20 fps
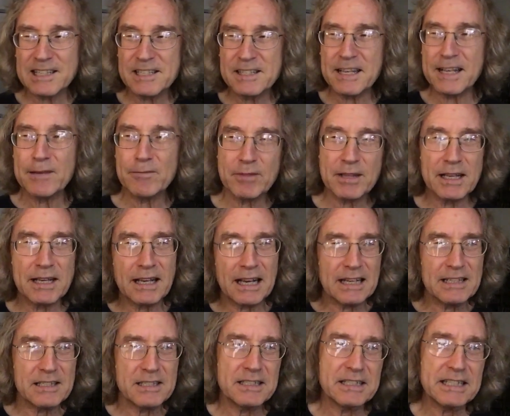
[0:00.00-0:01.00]
same thing
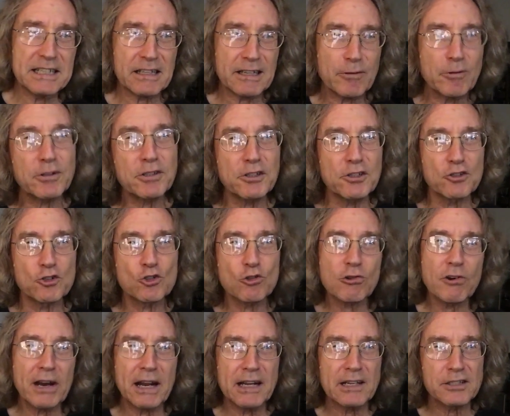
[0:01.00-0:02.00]
as dealing with the
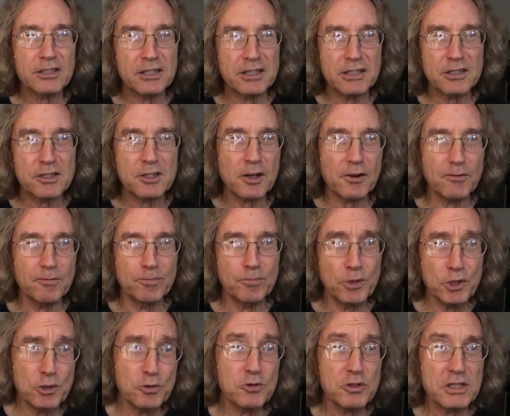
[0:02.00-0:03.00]
transients of
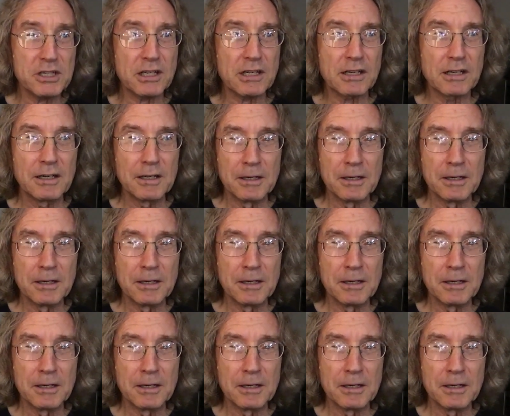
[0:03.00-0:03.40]
music?